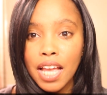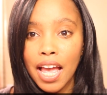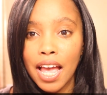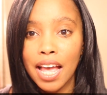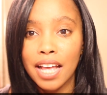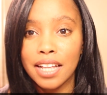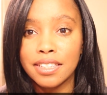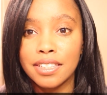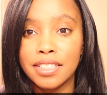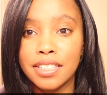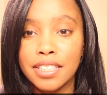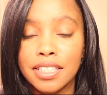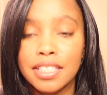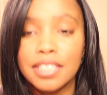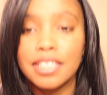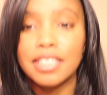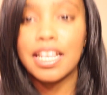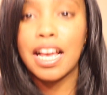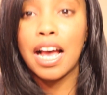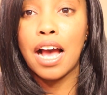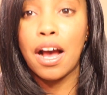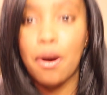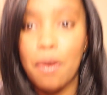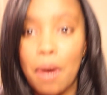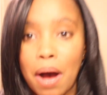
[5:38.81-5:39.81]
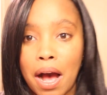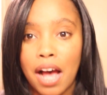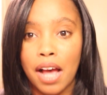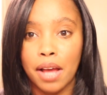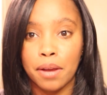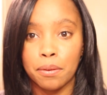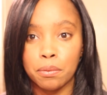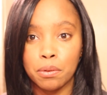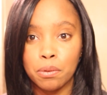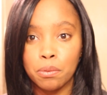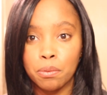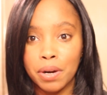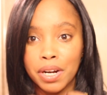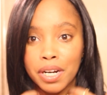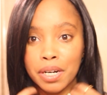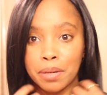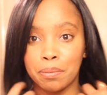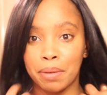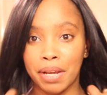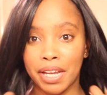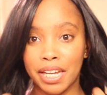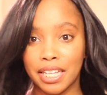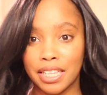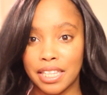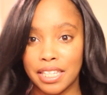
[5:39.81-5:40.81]
And this is how I will wear
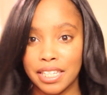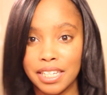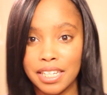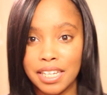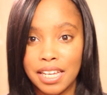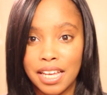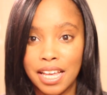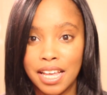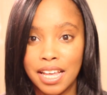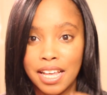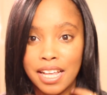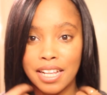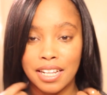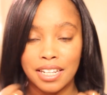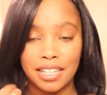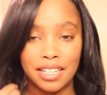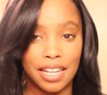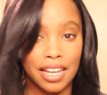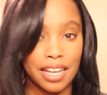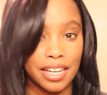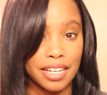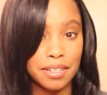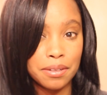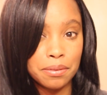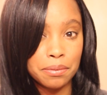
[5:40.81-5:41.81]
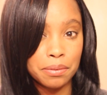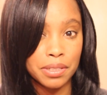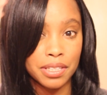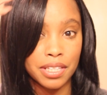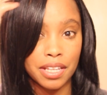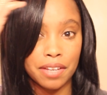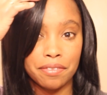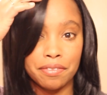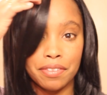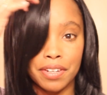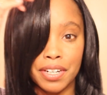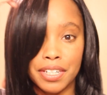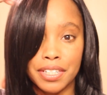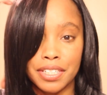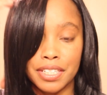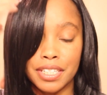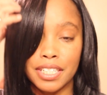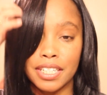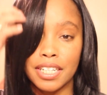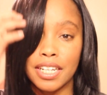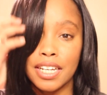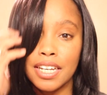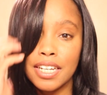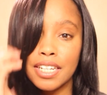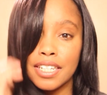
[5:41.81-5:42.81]
Bailey, like with a
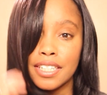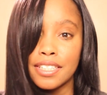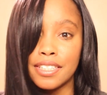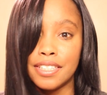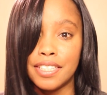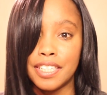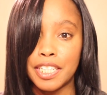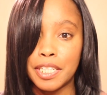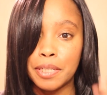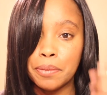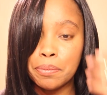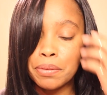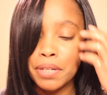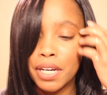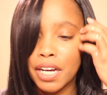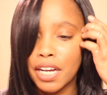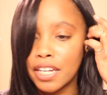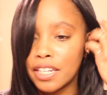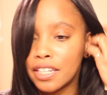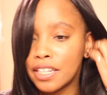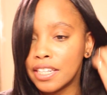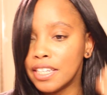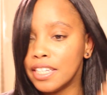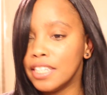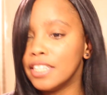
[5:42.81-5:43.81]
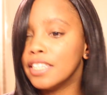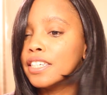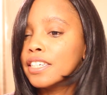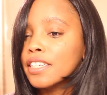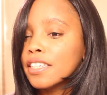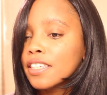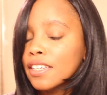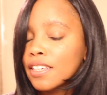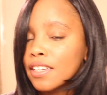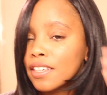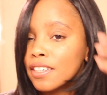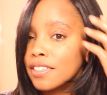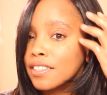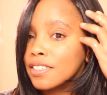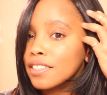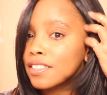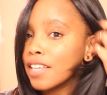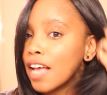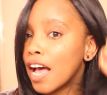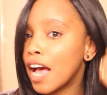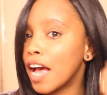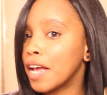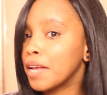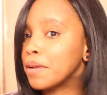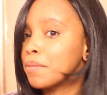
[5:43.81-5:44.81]
very deep Aaliyah
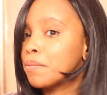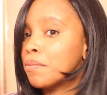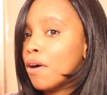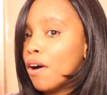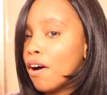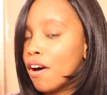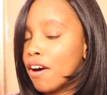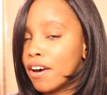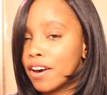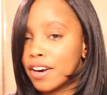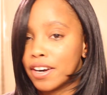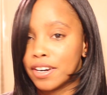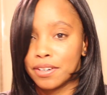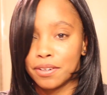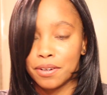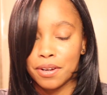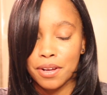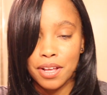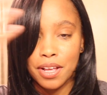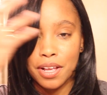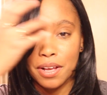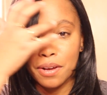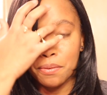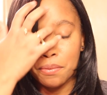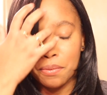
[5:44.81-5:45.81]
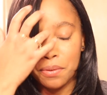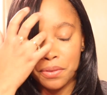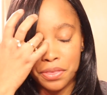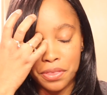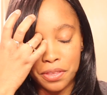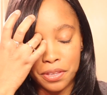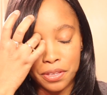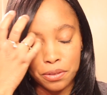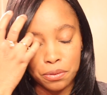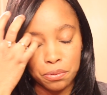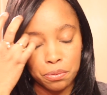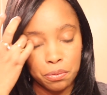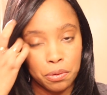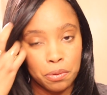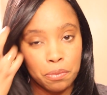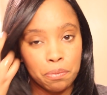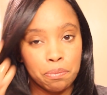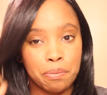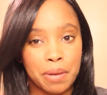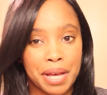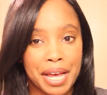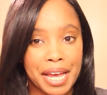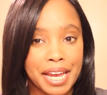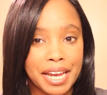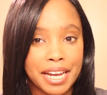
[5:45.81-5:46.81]
side part with the swoop
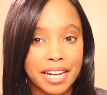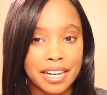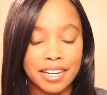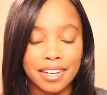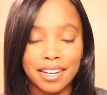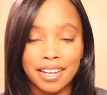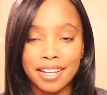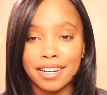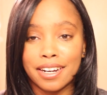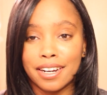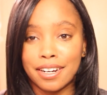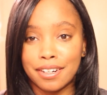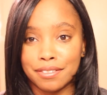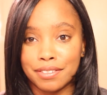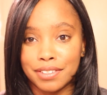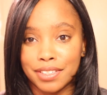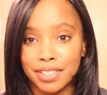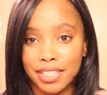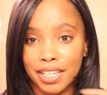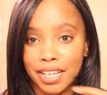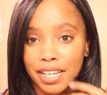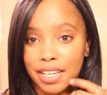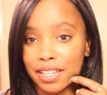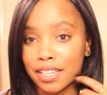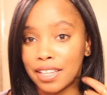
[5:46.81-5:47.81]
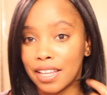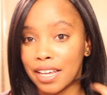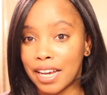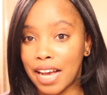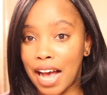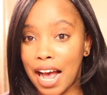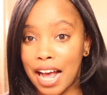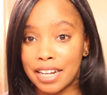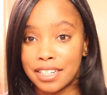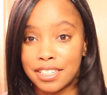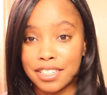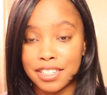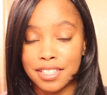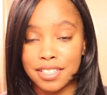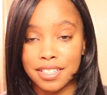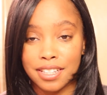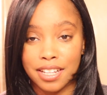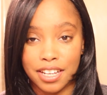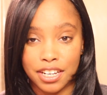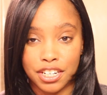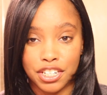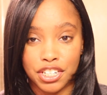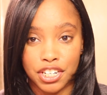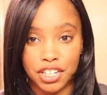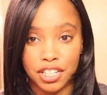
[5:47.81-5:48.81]
bang and everything. Like I just
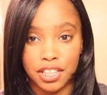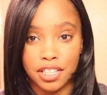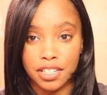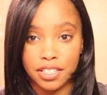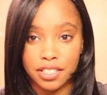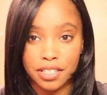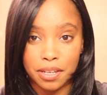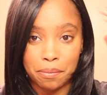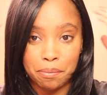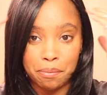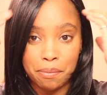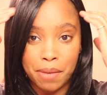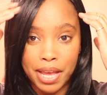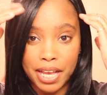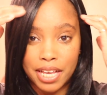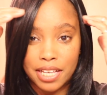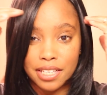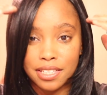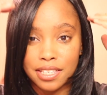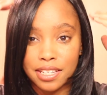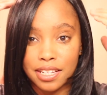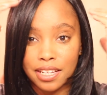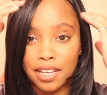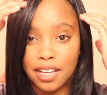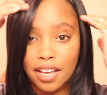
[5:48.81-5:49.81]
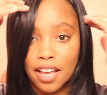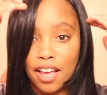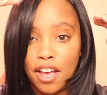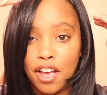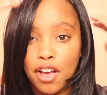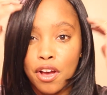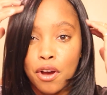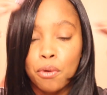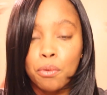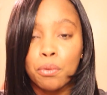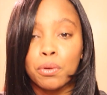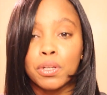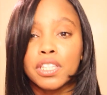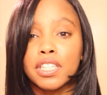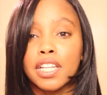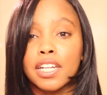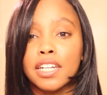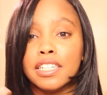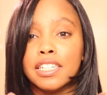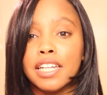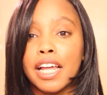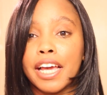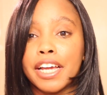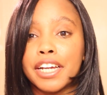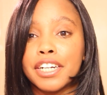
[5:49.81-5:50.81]
think she looks amazing with the
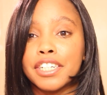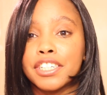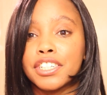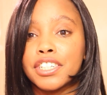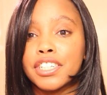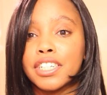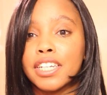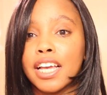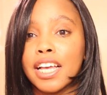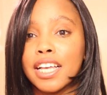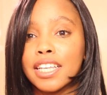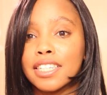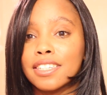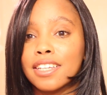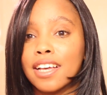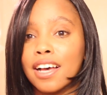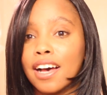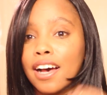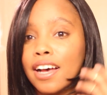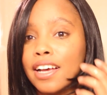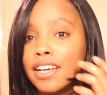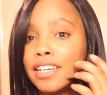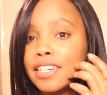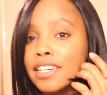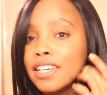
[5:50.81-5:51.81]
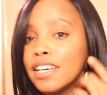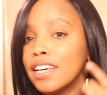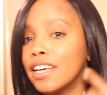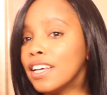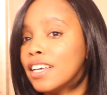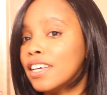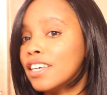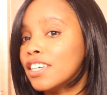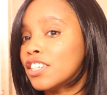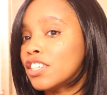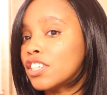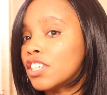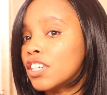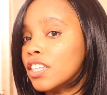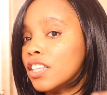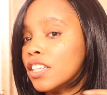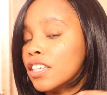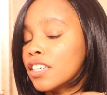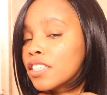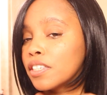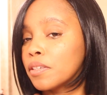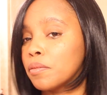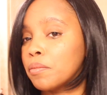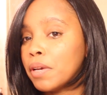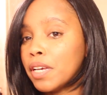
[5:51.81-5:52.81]
layer she has cut. She
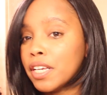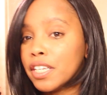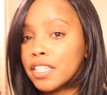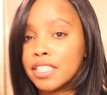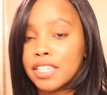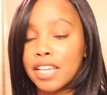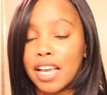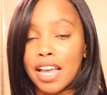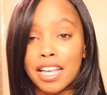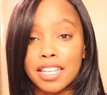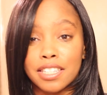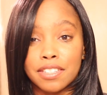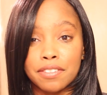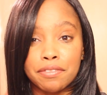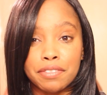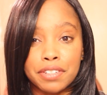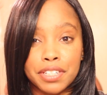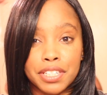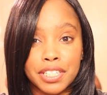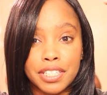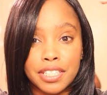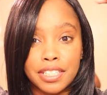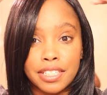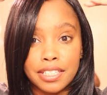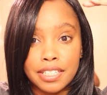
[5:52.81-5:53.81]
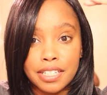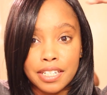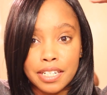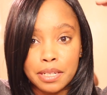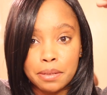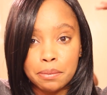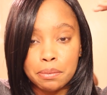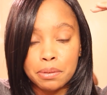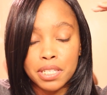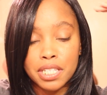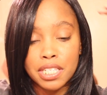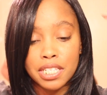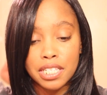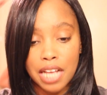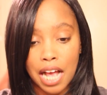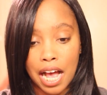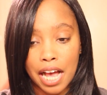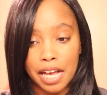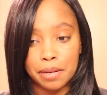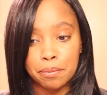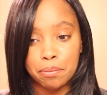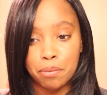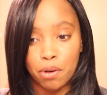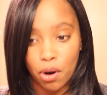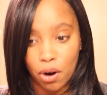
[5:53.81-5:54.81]
looks amazing as a very deep
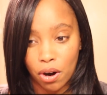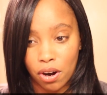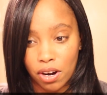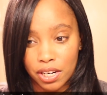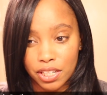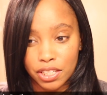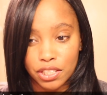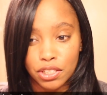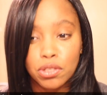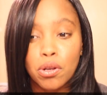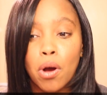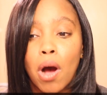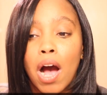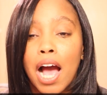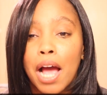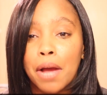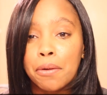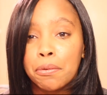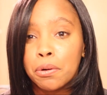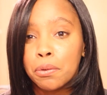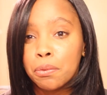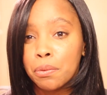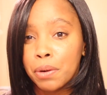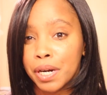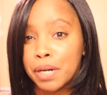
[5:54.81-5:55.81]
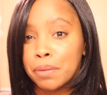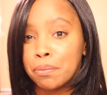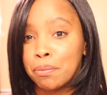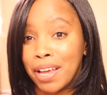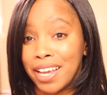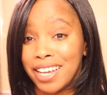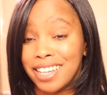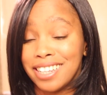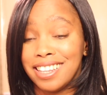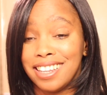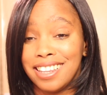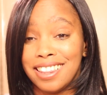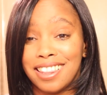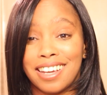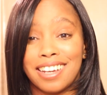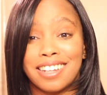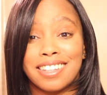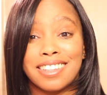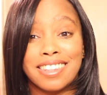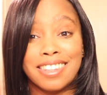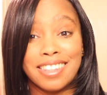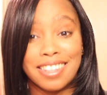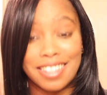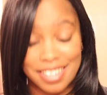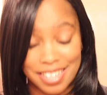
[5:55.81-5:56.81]
side part. So I will wear Bailey
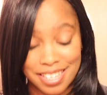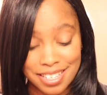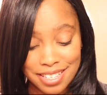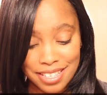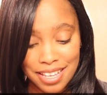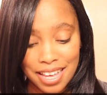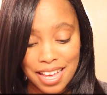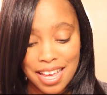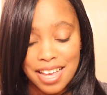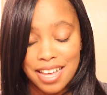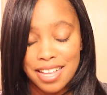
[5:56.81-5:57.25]
like this.